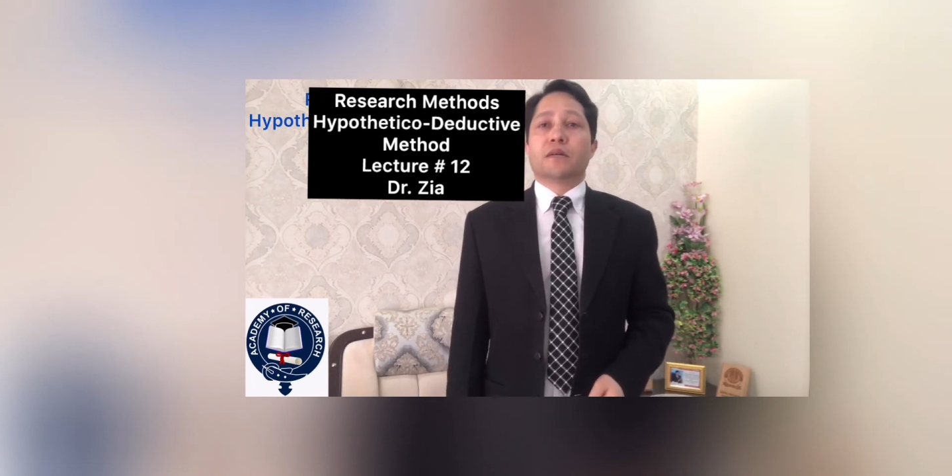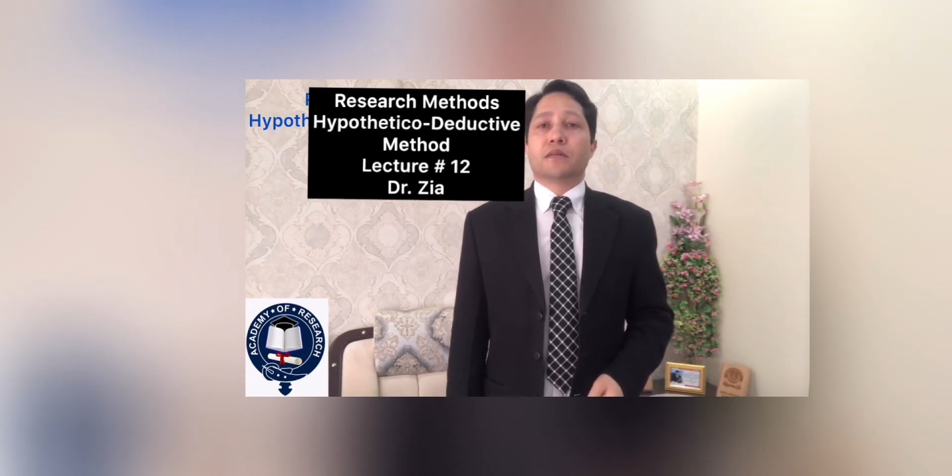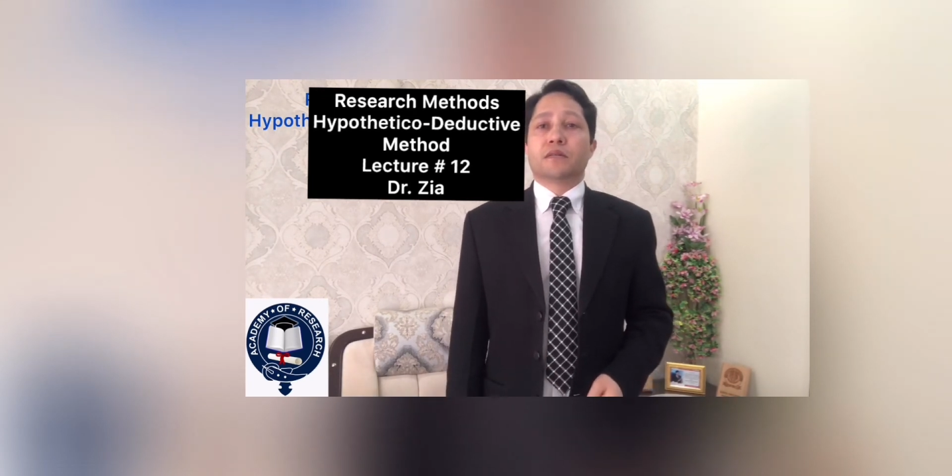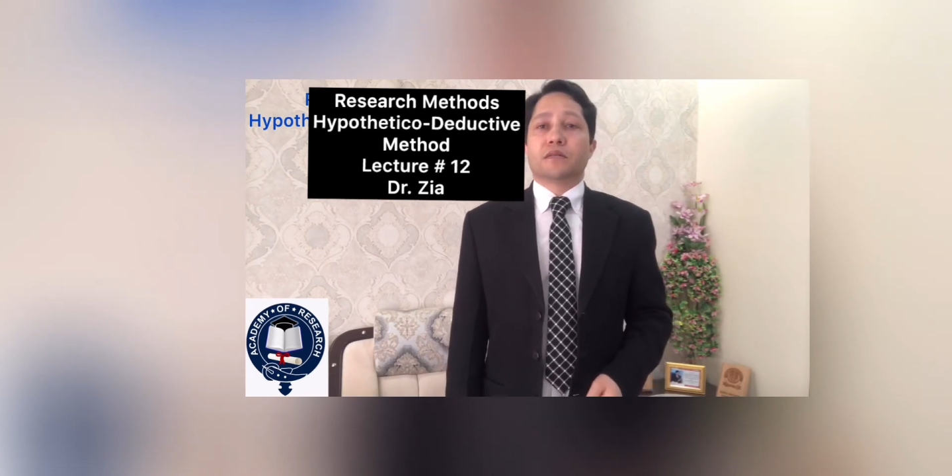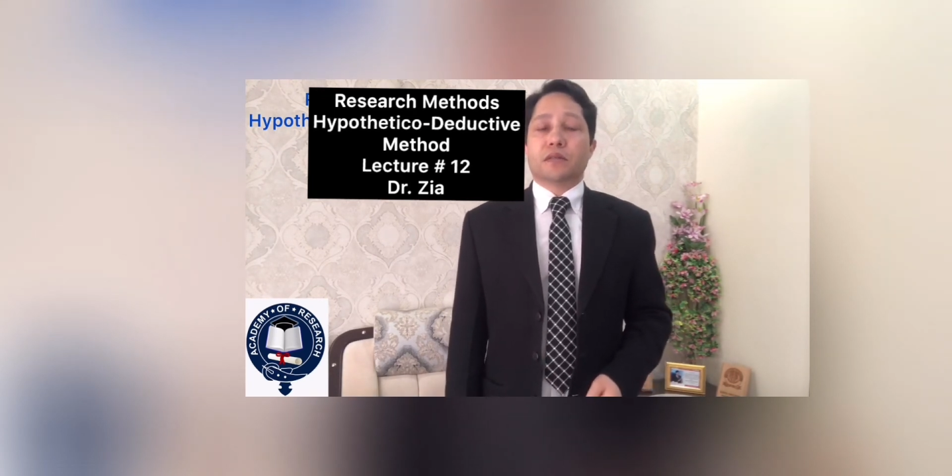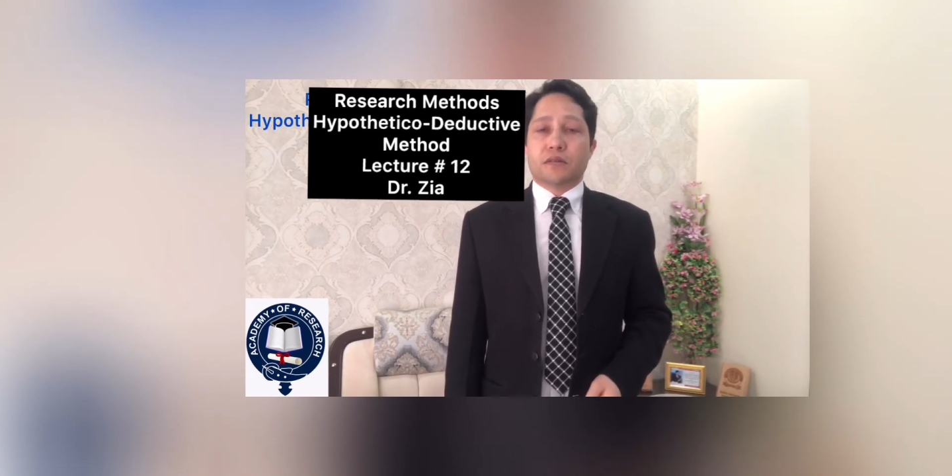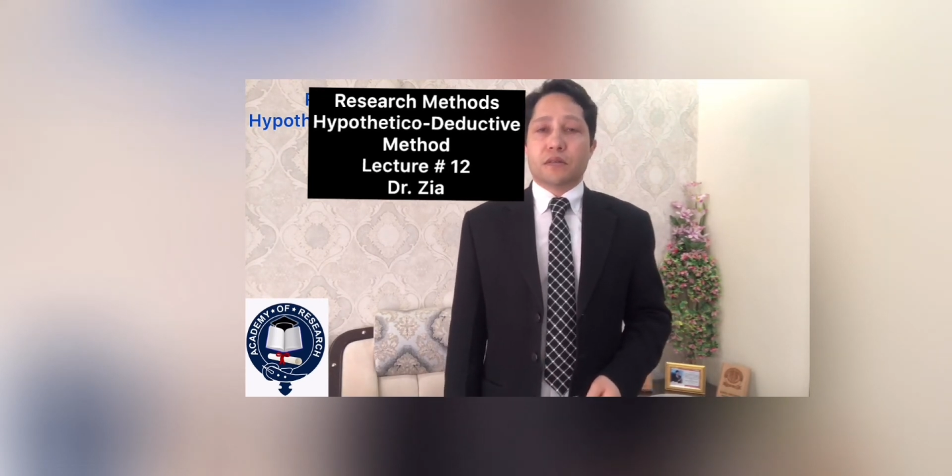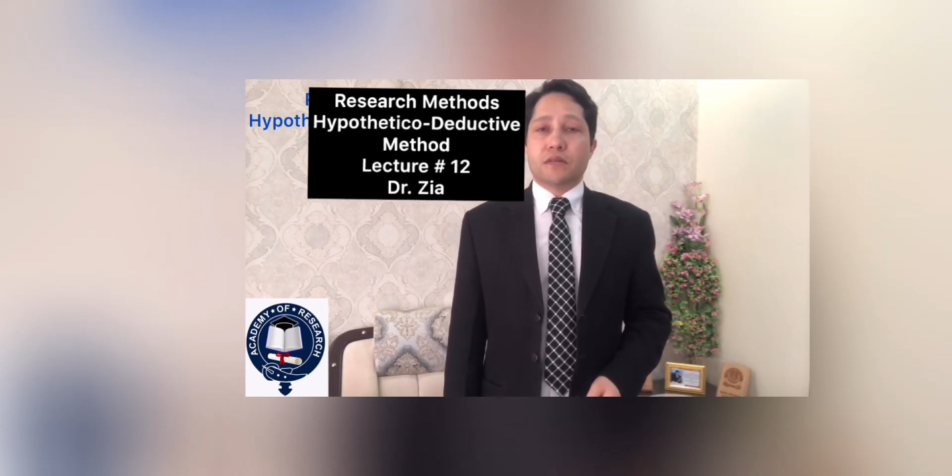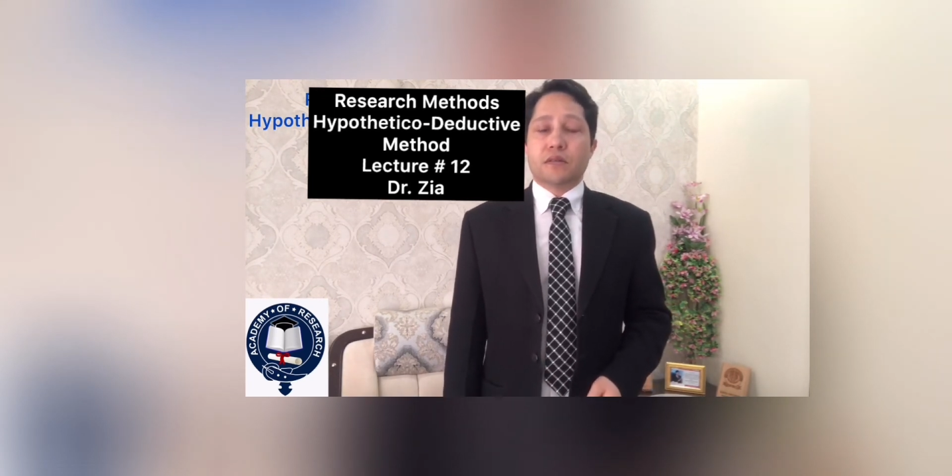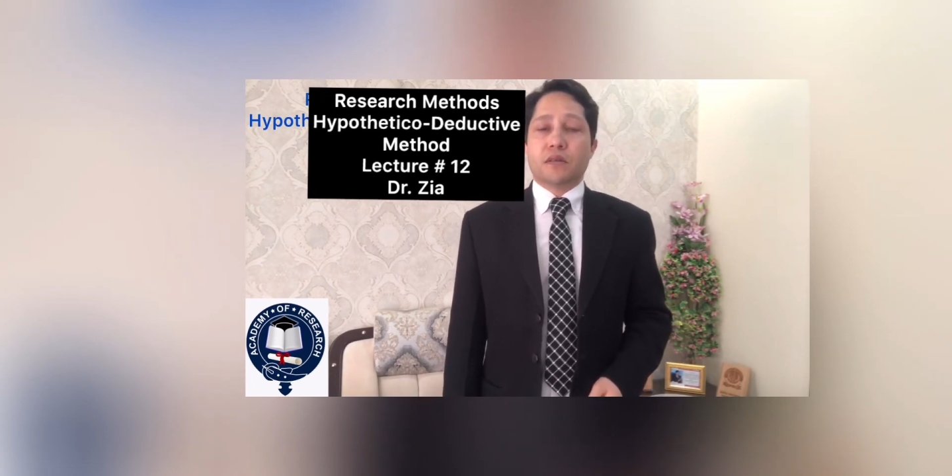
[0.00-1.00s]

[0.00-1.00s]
This is